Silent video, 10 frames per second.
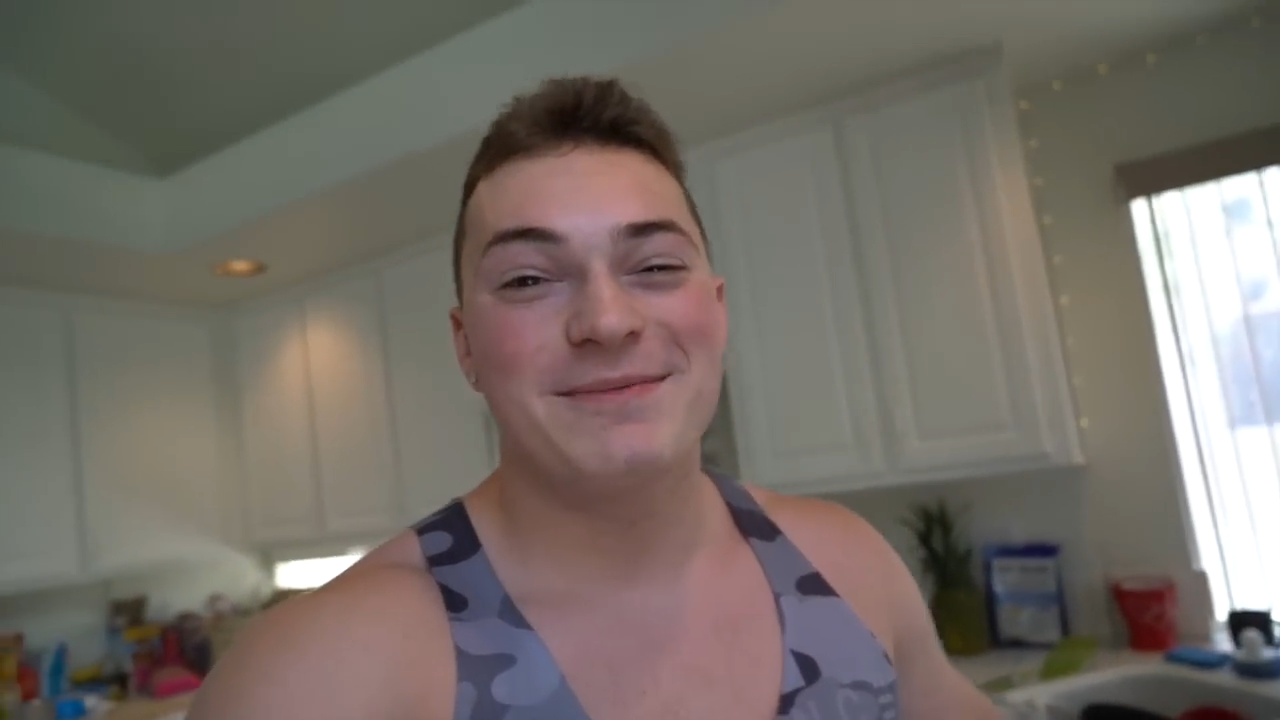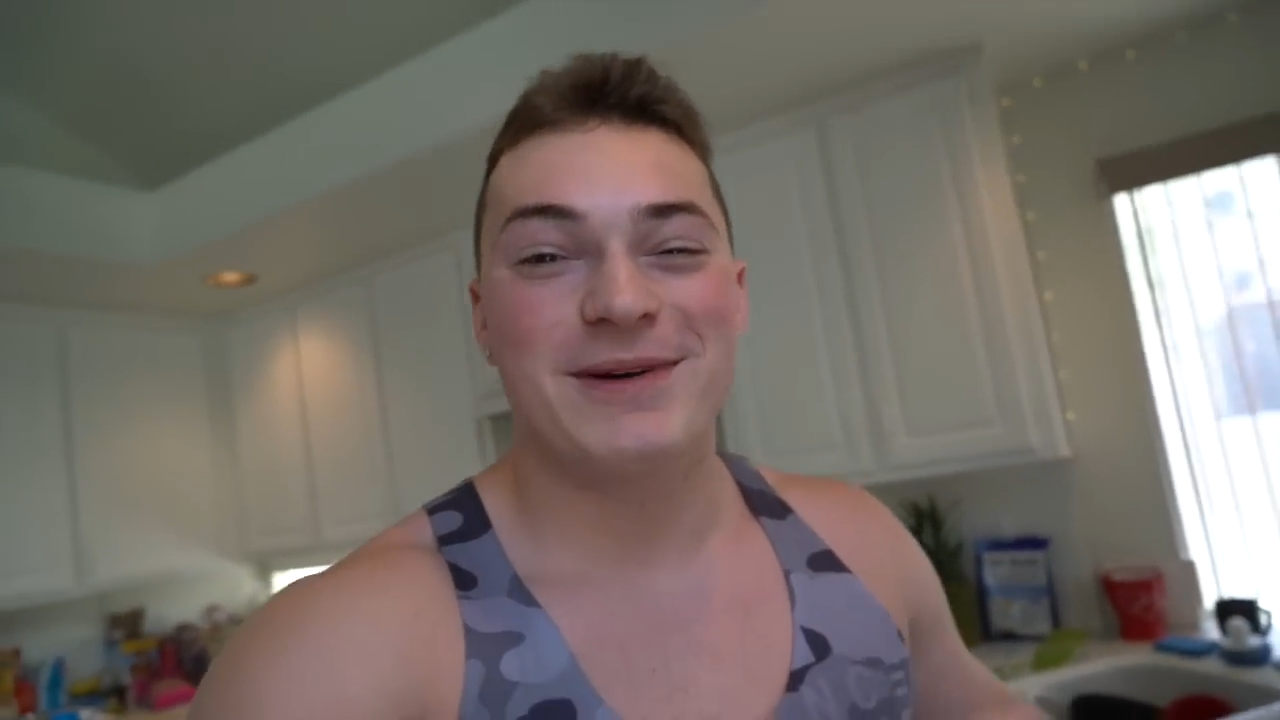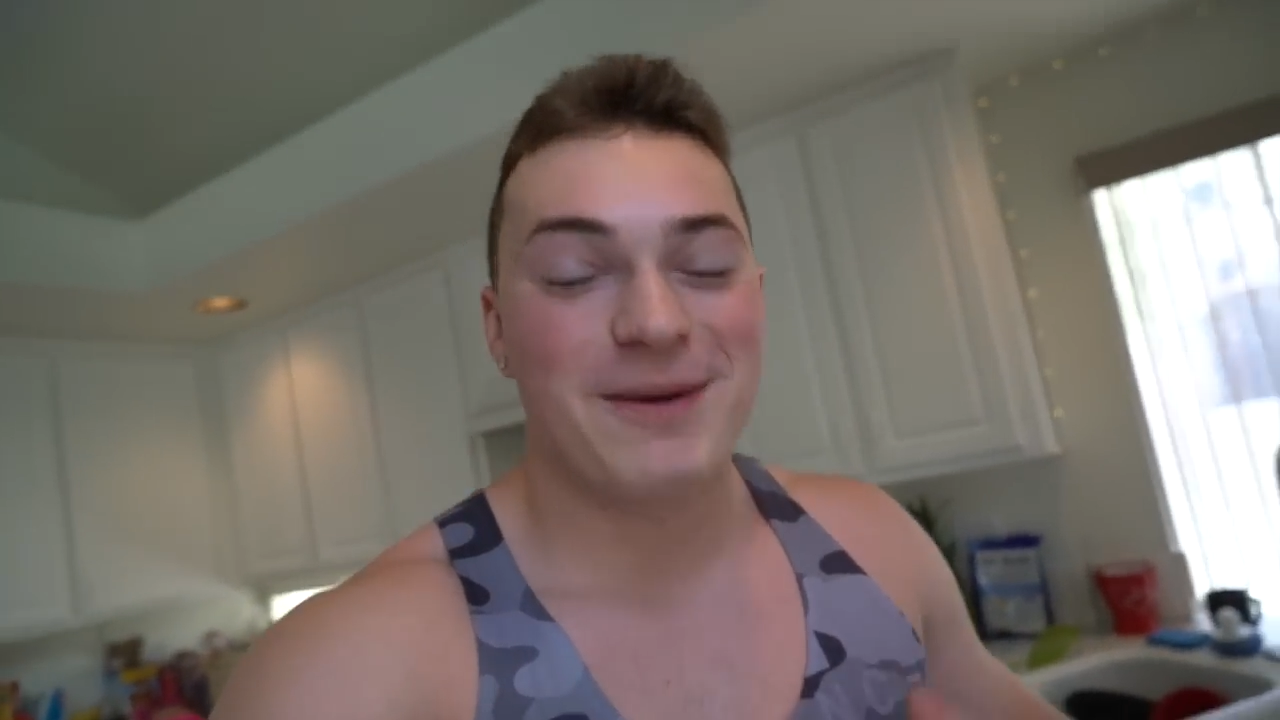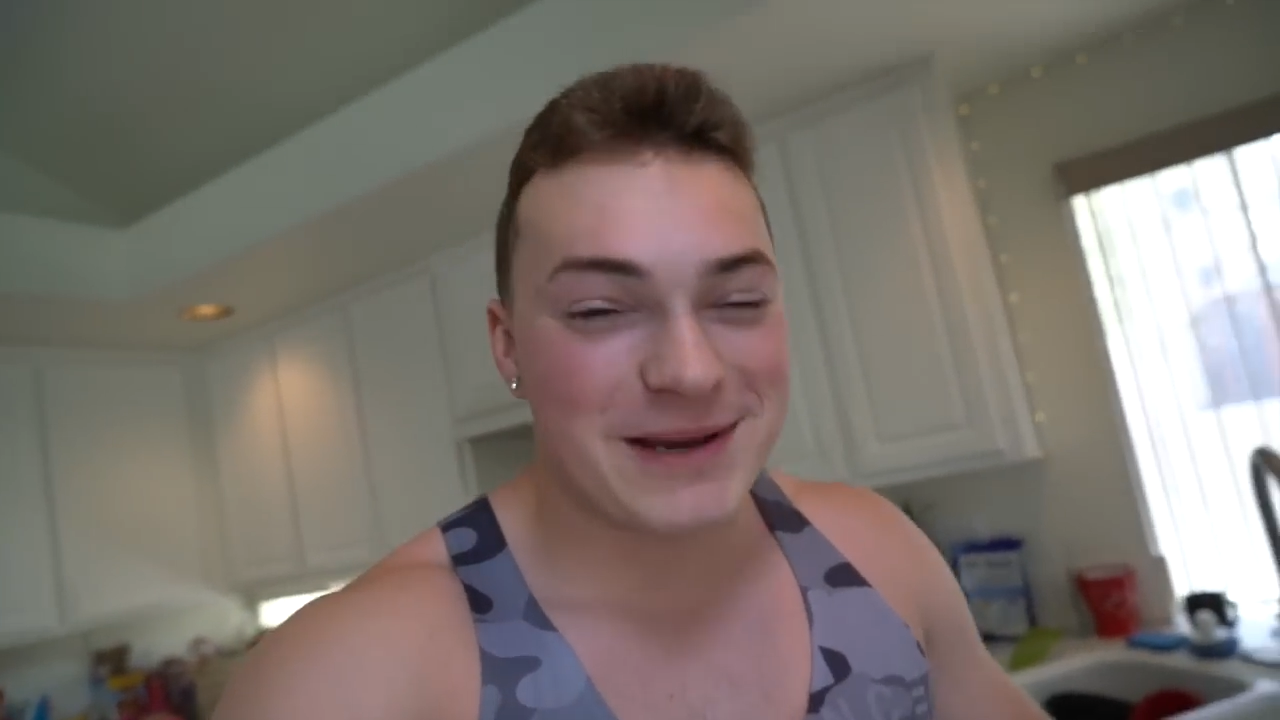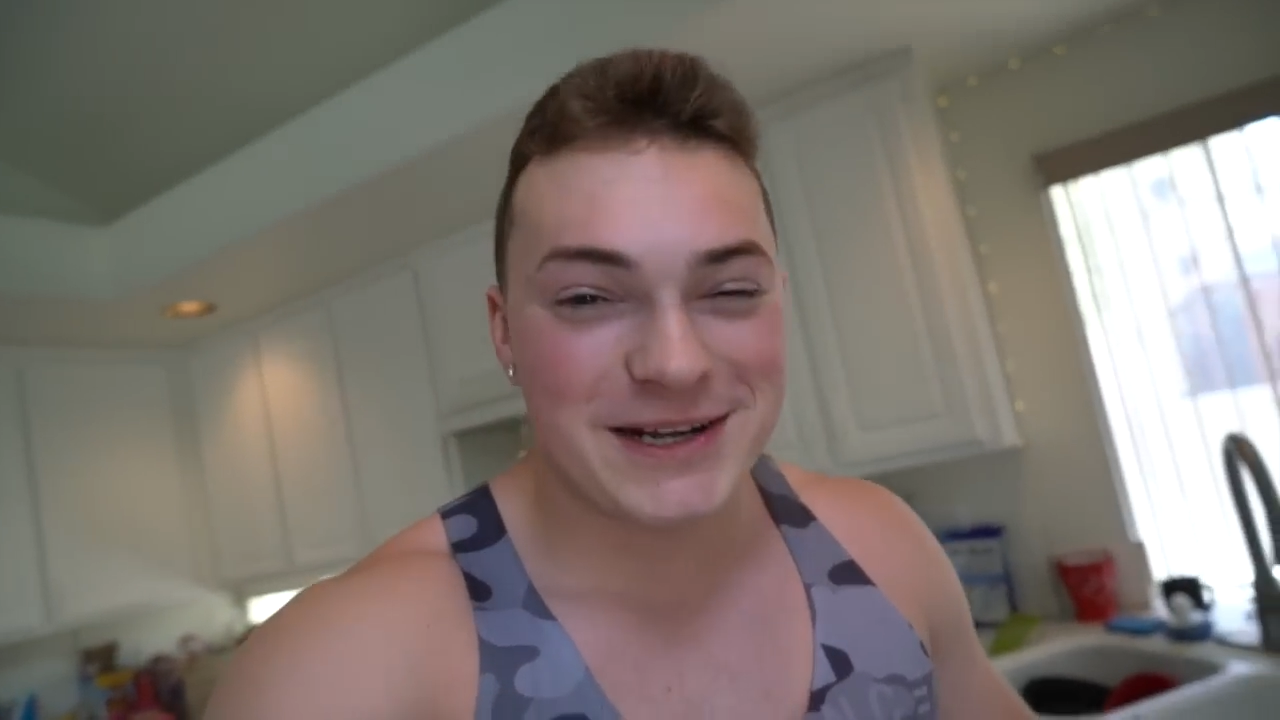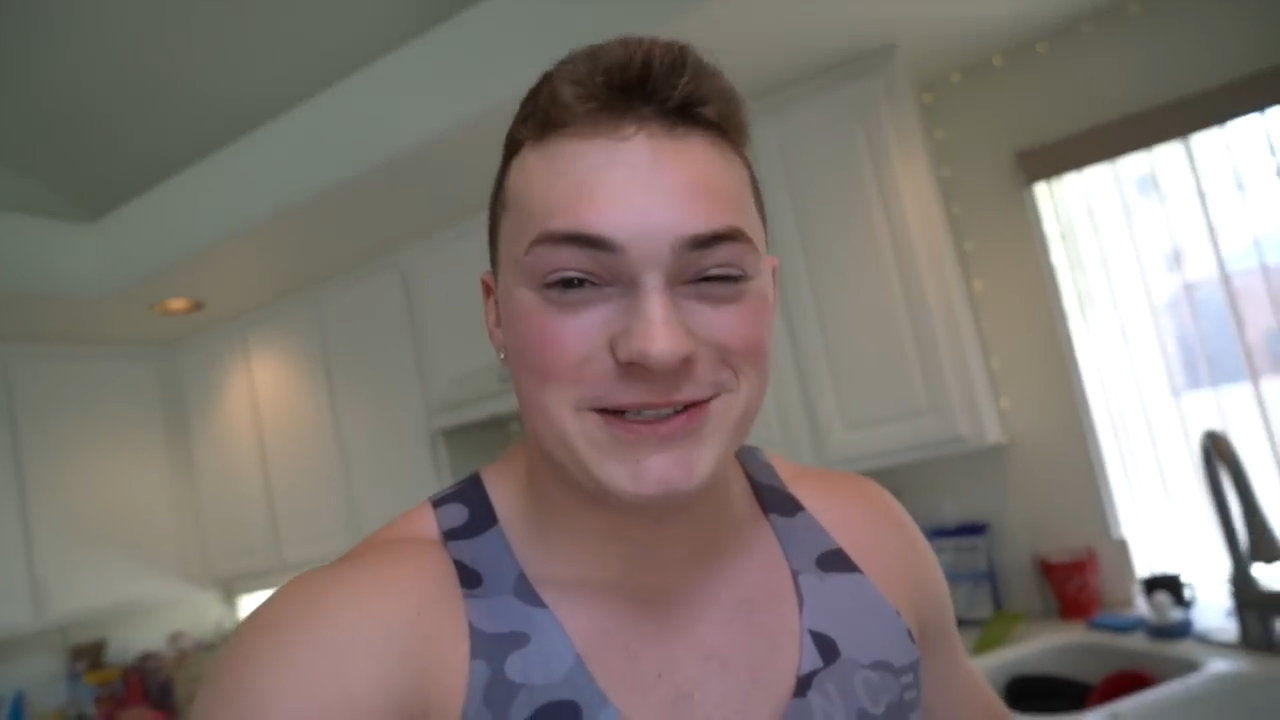but I'm gonna